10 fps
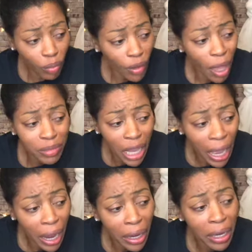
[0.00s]
And
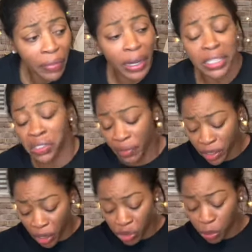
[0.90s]
then I still have to
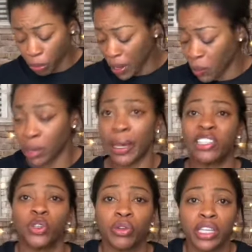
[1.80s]
go spray one of my
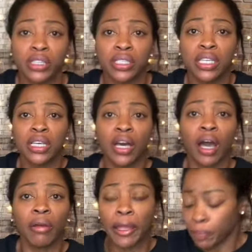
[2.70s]
trees.
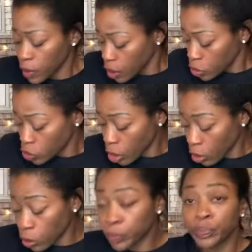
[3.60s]
All right,
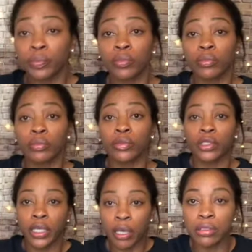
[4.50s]
so
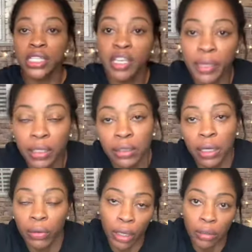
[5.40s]
can y'all see me?
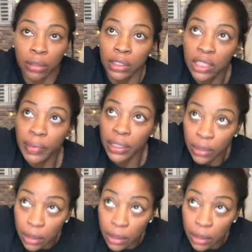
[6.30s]
Hold on, let me,